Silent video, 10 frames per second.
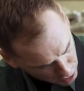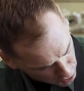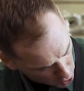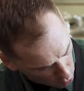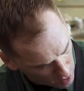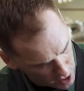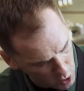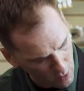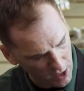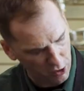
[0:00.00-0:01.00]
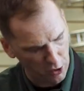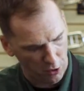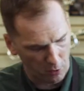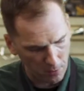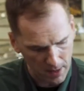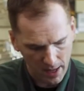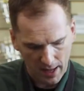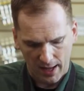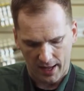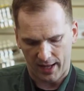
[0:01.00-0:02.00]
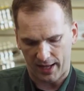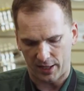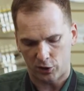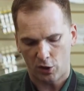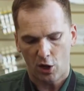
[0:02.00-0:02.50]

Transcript: So what you want to do is